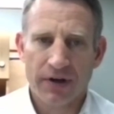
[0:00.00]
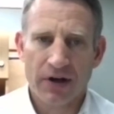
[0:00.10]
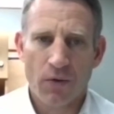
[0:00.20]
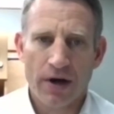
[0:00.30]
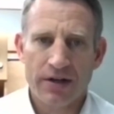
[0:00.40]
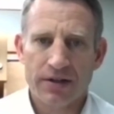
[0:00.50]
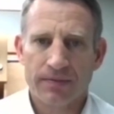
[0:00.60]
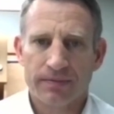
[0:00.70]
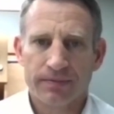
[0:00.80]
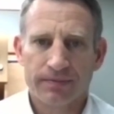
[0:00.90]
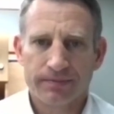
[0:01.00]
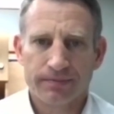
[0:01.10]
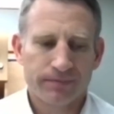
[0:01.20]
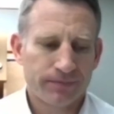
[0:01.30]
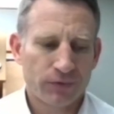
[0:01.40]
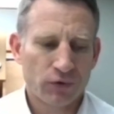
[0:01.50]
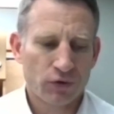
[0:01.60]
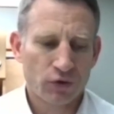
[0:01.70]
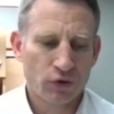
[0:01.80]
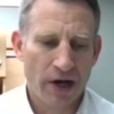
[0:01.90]
to figure out ways to
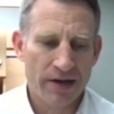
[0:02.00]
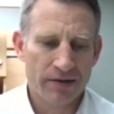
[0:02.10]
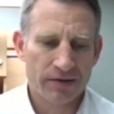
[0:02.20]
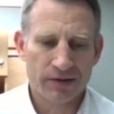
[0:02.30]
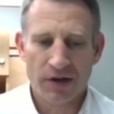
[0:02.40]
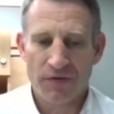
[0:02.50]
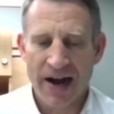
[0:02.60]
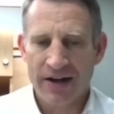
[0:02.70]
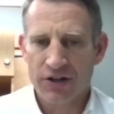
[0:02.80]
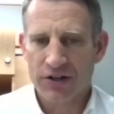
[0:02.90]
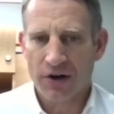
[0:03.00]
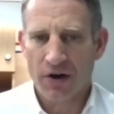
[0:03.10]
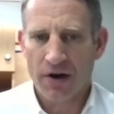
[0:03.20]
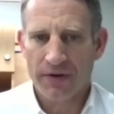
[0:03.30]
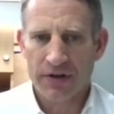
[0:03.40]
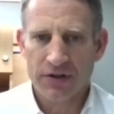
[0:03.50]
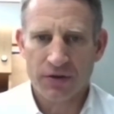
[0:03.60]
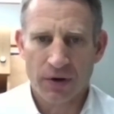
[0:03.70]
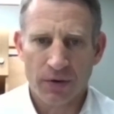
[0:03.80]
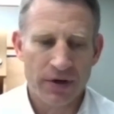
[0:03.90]
create advantages on offense
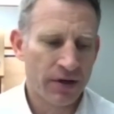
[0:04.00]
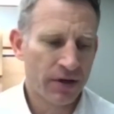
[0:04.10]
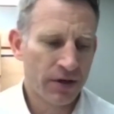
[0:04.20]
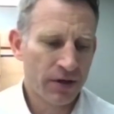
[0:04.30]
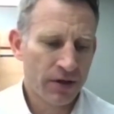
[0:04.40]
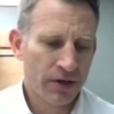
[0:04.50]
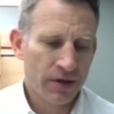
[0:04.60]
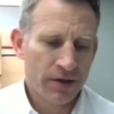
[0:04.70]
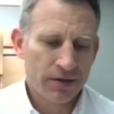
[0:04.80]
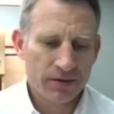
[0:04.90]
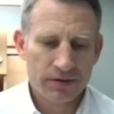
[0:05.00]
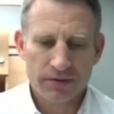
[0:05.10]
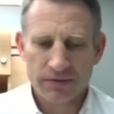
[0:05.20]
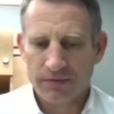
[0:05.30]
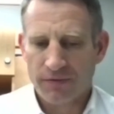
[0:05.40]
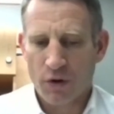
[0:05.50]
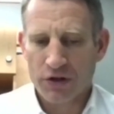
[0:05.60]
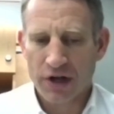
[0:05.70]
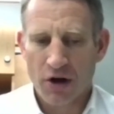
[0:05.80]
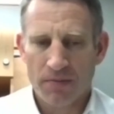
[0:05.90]
to where we
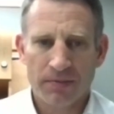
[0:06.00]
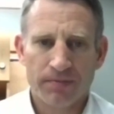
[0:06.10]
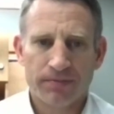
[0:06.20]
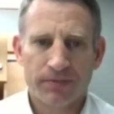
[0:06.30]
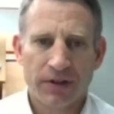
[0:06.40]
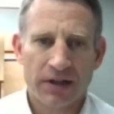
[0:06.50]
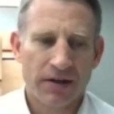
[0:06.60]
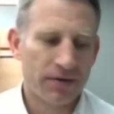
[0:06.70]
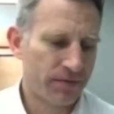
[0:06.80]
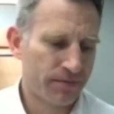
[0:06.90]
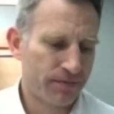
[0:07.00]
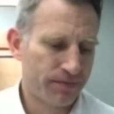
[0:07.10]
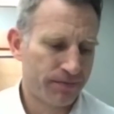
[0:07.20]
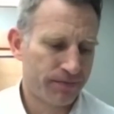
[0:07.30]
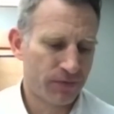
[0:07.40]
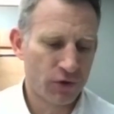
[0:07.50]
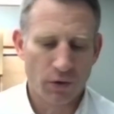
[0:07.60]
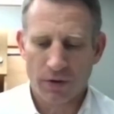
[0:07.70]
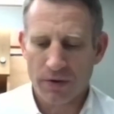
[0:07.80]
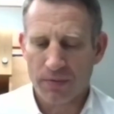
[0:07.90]
force help and can get
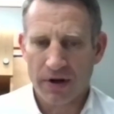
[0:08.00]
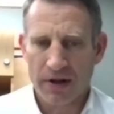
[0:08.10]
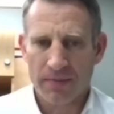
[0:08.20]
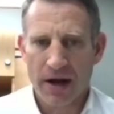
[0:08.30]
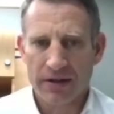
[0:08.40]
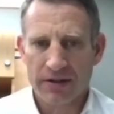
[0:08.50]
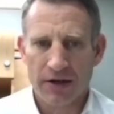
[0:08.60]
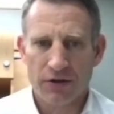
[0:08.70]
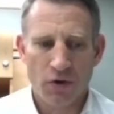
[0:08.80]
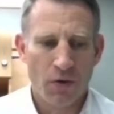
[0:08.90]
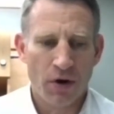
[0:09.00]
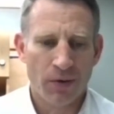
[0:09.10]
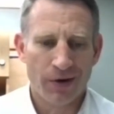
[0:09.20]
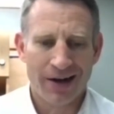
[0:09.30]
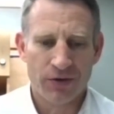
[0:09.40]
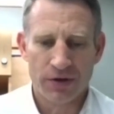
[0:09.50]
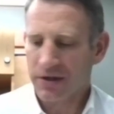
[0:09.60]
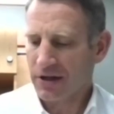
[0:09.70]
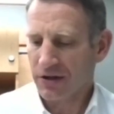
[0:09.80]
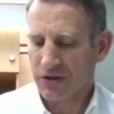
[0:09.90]
to where we play the backside 2-on-1. We're not
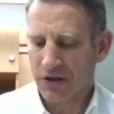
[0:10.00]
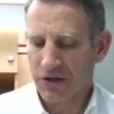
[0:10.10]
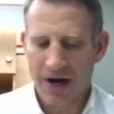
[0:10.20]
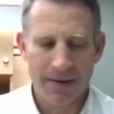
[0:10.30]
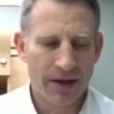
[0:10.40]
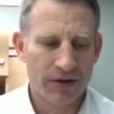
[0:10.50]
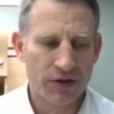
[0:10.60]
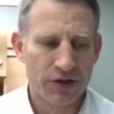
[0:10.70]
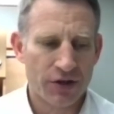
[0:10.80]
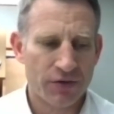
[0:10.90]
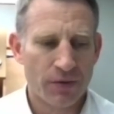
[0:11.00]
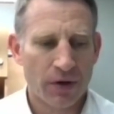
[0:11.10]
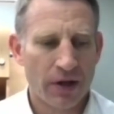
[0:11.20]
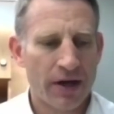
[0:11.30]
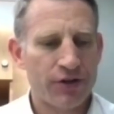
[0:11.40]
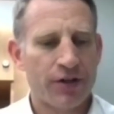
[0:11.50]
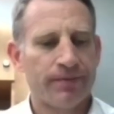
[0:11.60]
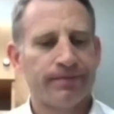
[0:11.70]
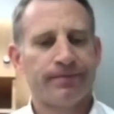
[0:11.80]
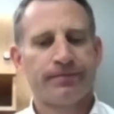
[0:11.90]
doing nearly as good a job of it this year as we were last year.